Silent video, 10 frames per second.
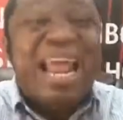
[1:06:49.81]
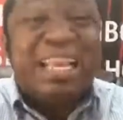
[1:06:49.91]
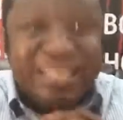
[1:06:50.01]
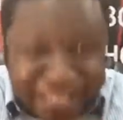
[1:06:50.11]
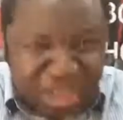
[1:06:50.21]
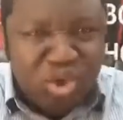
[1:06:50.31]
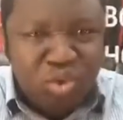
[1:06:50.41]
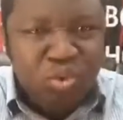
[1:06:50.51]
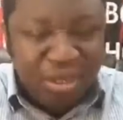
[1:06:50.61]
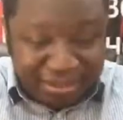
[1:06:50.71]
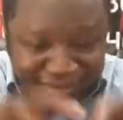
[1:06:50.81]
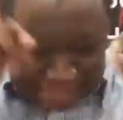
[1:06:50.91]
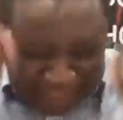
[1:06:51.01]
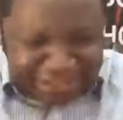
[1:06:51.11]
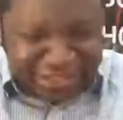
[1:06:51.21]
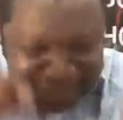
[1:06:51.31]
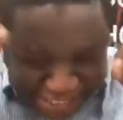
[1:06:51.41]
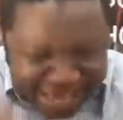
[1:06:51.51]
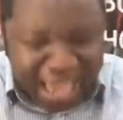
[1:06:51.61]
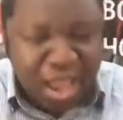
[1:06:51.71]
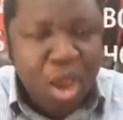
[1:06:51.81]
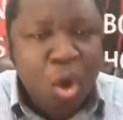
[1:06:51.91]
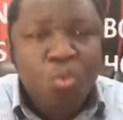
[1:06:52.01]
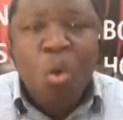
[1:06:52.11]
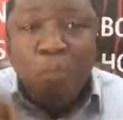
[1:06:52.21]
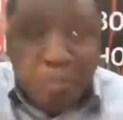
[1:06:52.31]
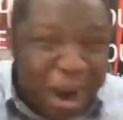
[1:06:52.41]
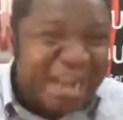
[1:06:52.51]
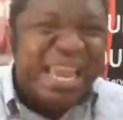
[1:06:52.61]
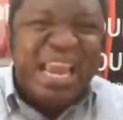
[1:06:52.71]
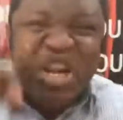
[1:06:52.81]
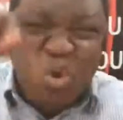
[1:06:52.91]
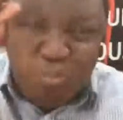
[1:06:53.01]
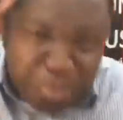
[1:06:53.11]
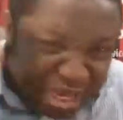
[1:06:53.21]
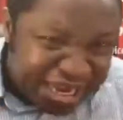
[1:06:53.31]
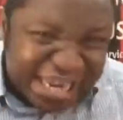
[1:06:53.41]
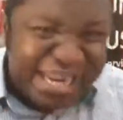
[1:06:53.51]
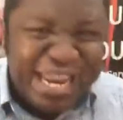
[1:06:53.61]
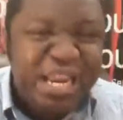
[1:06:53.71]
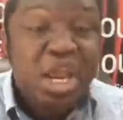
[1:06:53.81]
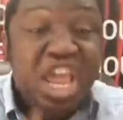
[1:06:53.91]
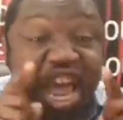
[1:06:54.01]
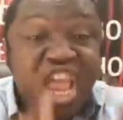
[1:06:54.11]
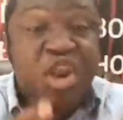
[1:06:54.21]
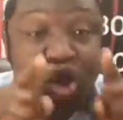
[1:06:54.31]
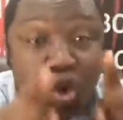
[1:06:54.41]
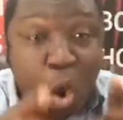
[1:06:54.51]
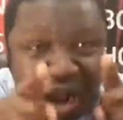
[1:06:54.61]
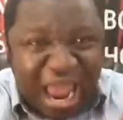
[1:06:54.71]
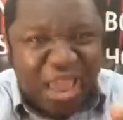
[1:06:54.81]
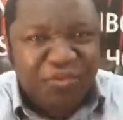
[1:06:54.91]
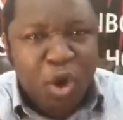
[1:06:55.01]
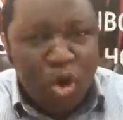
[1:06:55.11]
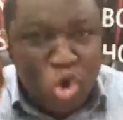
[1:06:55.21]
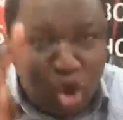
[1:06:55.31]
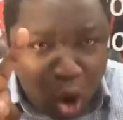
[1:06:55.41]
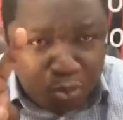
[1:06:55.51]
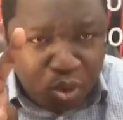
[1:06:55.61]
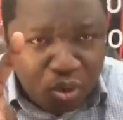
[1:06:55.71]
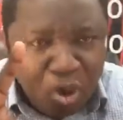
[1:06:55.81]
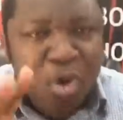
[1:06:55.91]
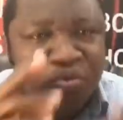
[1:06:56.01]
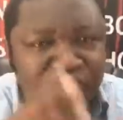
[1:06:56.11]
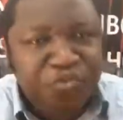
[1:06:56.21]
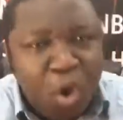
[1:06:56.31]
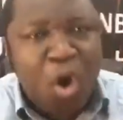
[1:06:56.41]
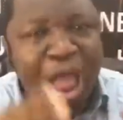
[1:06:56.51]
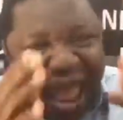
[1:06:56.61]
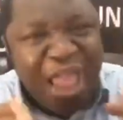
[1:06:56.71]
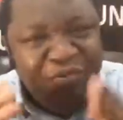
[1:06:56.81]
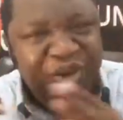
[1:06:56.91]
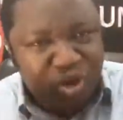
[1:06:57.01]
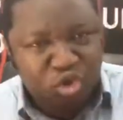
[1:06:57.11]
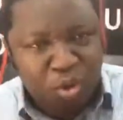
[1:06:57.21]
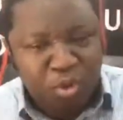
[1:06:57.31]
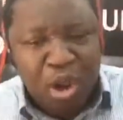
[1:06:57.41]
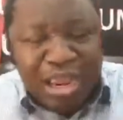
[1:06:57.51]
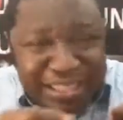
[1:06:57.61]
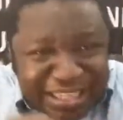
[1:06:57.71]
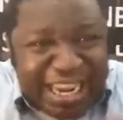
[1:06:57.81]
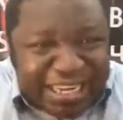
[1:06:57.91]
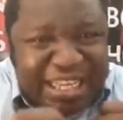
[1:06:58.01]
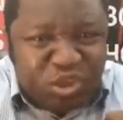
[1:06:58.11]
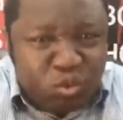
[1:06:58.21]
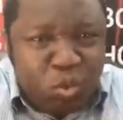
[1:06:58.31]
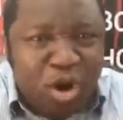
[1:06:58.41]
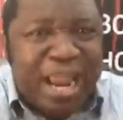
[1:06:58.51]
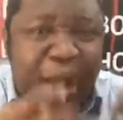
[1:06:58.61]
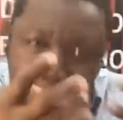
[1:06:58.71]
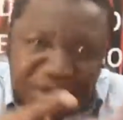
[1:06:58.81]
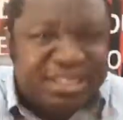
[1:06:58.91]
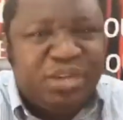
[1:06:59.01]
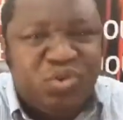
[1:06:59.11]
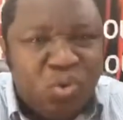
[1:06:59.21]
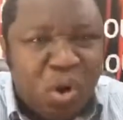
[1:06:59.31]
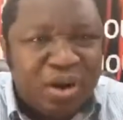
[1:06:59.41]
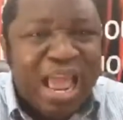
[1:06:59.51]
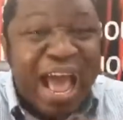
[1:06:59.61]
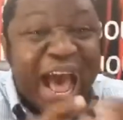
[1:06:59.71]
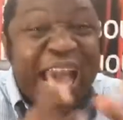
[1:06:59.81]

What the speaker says: And I see you, this year will mark a new beginning in your life. Double for every trouble. Take this word and present to God.